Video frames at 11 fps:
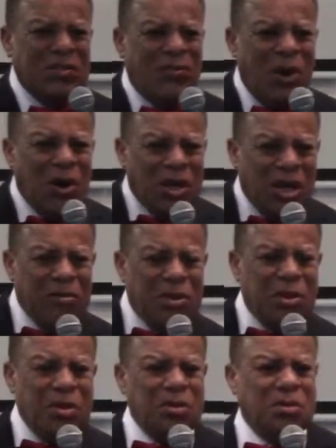to fall out
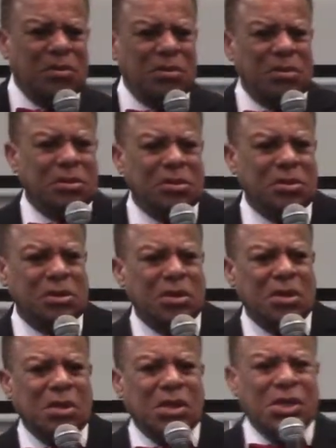with you.
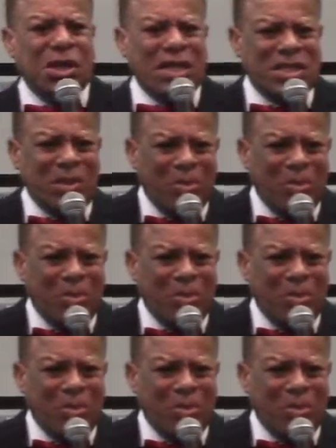That's